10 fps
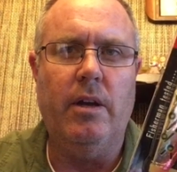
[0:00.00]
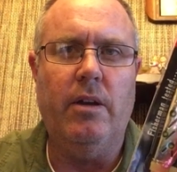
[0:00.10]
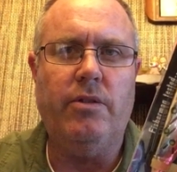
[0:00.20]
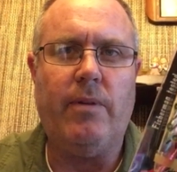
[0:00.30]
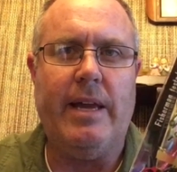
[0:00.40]

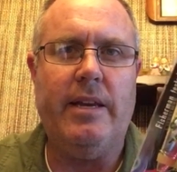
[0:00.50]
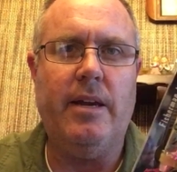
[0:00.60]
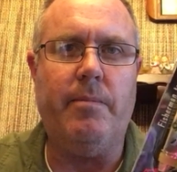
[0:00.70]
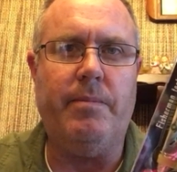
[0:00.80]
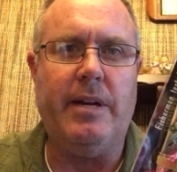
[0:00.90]
So I end
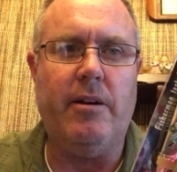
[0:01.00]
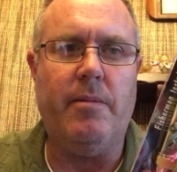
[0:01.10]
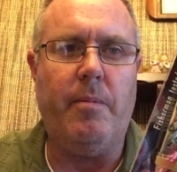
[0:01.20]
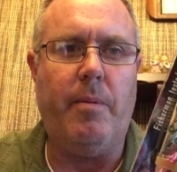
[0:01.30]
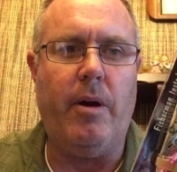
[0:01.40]
up tearing
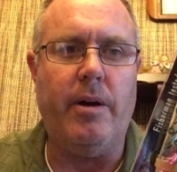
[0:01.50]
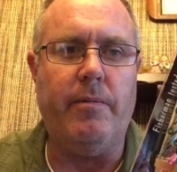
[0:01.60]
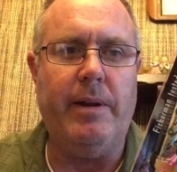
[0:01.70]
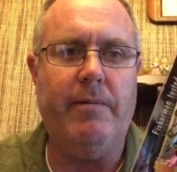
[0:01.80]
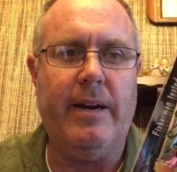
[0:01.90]
them apart and
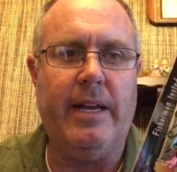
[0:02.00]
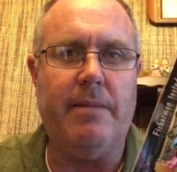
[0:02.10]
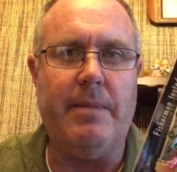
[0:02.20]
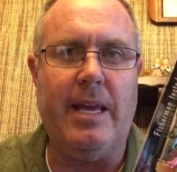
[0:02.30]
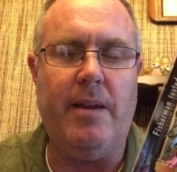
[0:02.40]
re-rigging
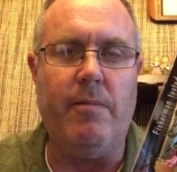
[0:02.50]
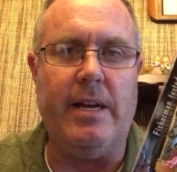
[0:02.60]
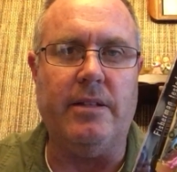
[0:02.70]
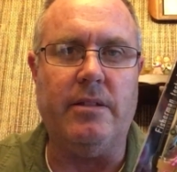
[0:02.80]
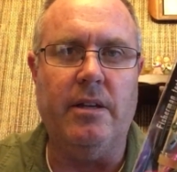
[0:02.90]
them
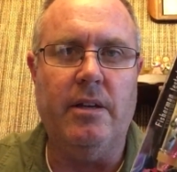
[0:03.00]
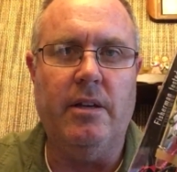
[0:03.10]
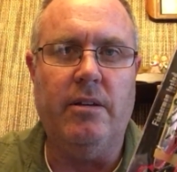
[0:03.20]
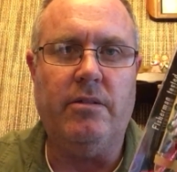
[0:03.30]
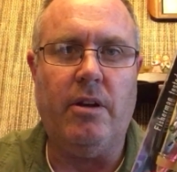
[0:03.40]
anyways.
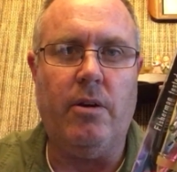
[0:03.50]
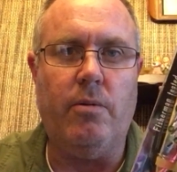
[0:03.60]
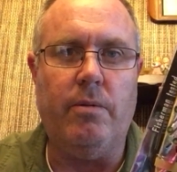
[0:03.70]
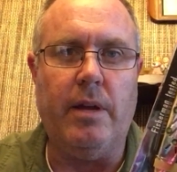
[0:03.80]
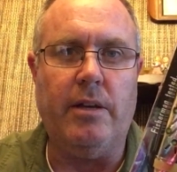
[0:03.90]

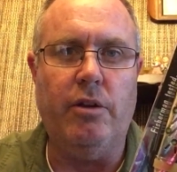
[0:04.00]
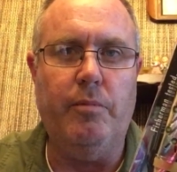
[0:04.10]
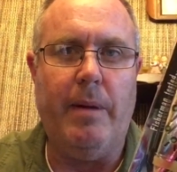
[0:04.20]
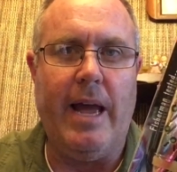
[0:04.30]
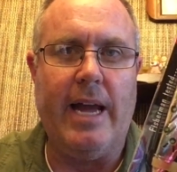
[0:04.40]
So a
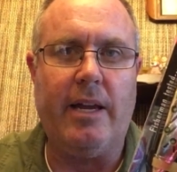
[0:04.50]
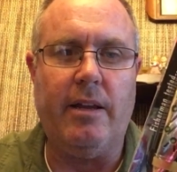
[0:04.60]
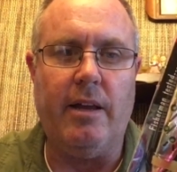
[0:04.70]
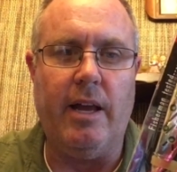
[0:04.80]
2-pack